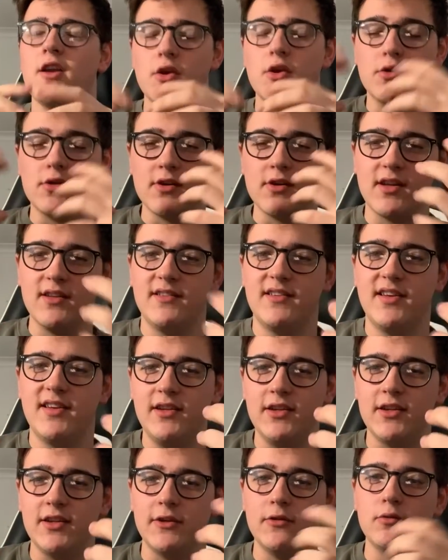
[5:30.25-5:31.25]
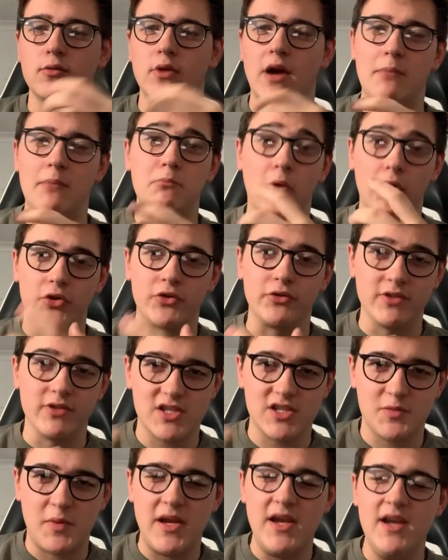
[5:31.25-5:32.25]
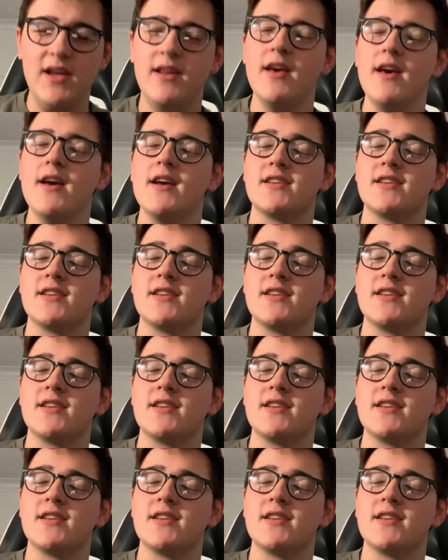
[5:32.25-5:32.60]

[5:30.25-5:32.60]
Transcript: You can continue at moderate speed.